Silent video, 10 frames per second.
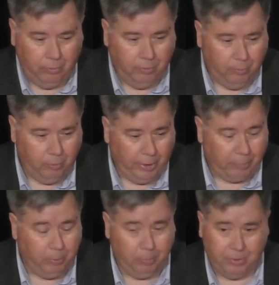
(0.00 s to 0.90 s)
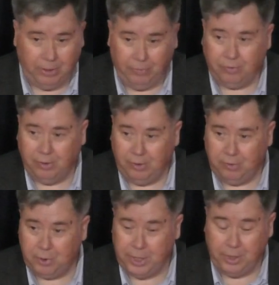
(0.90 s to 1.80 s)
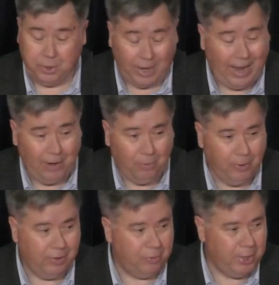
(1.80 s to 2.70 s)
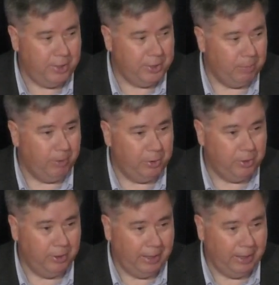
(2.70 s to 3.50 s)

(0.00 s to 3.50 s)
lots of people say the city has changed. I don't think it's changed that much.